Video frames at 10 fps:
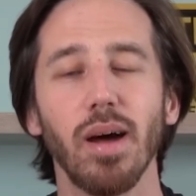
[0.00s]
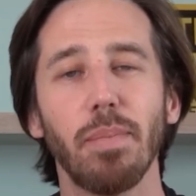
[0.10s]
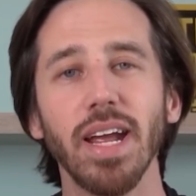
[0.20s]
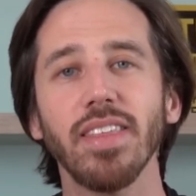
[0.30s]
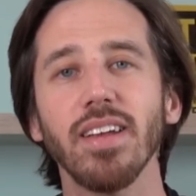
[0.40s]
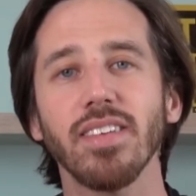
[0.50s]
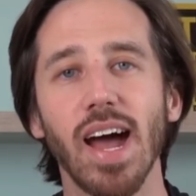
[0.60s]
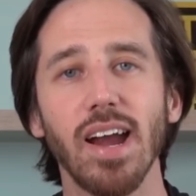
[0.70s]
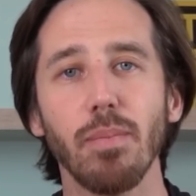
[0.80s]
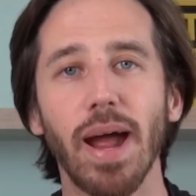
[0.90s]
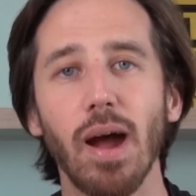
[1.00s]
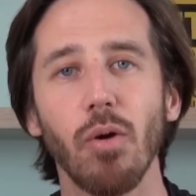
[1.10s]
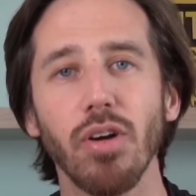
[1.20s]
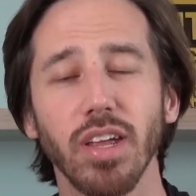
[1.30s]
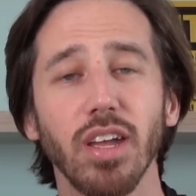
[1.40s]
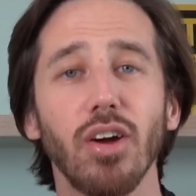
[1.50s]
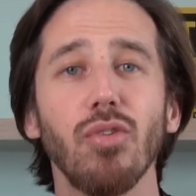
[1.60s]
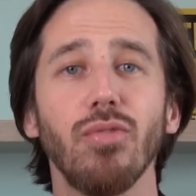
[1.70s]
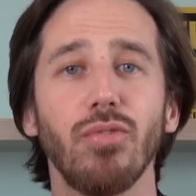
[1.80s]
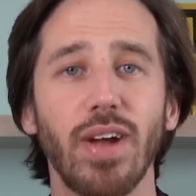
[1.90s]
A bike that has higher power can
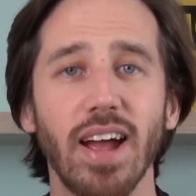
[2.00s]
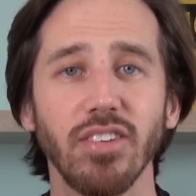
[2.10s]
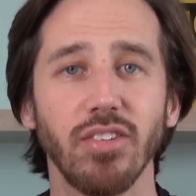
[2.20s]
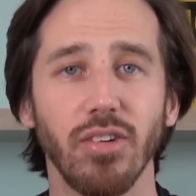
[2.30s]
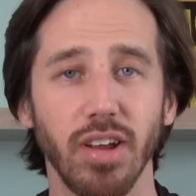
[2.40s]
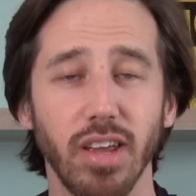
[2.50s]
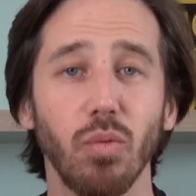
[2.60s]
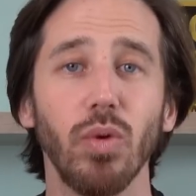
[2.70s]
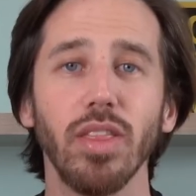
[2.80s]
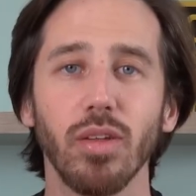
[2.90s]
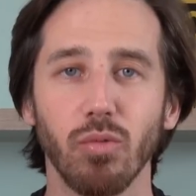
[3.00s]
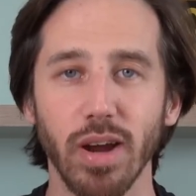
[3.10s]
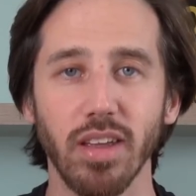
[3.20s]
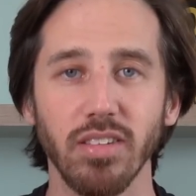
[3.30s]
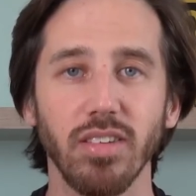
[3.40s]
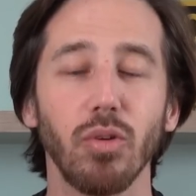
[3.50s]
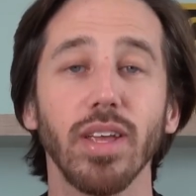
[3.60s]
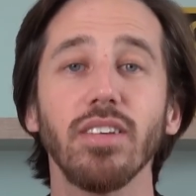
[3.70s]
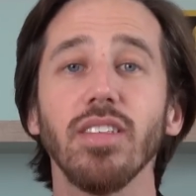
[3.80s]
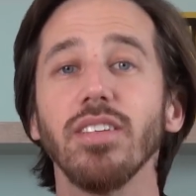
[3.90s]
go faster, it can win the race,
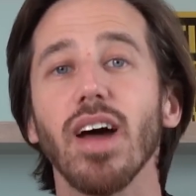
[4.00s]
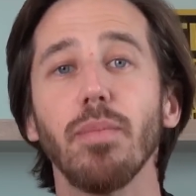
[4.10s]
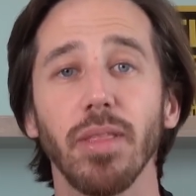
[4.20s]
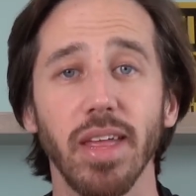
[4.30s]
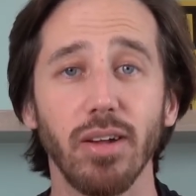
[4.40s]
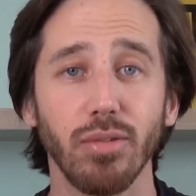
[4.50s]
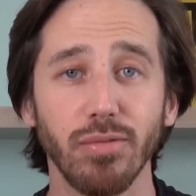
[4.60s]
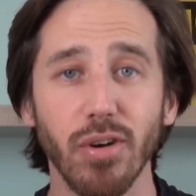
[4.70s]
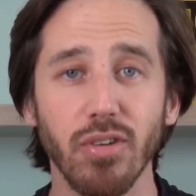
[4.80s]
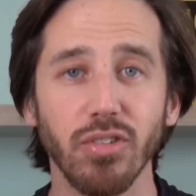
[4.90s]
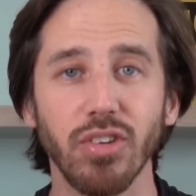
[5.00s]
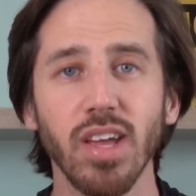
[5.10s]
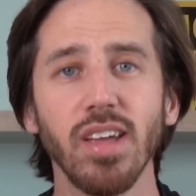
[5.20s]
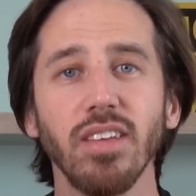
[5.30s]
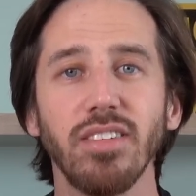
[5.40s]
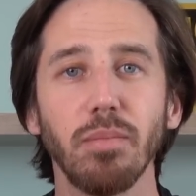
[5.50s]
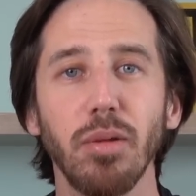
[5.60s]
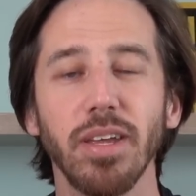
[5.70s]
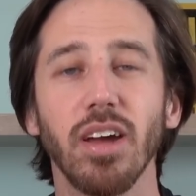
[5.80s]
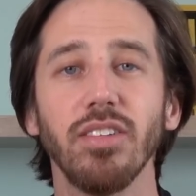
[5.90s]
it'll get to the top of the hill first,
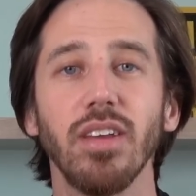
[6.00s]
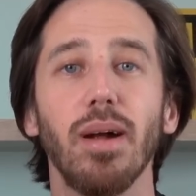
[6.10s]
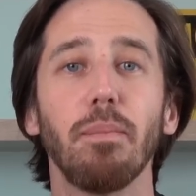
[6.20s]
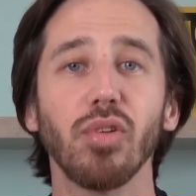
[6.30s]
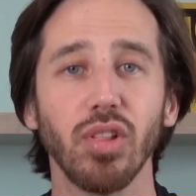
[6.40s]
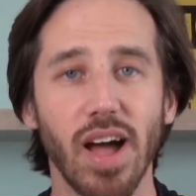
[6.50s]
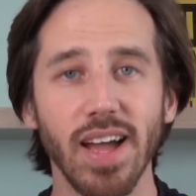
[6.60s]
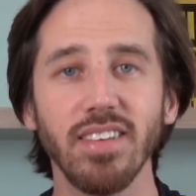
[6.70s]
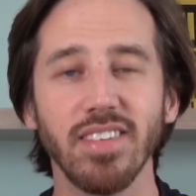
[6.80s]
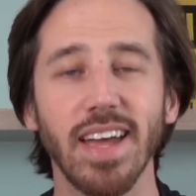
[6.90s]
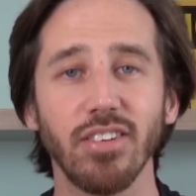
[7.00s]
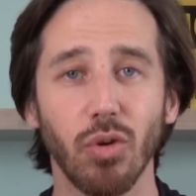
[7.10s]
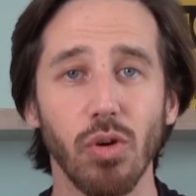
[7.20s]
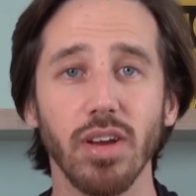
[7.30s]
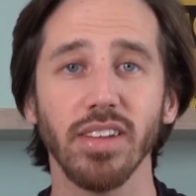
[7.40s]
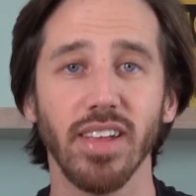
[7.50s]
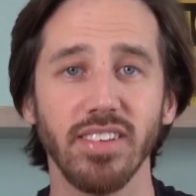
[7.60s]
simply because it applies that torque in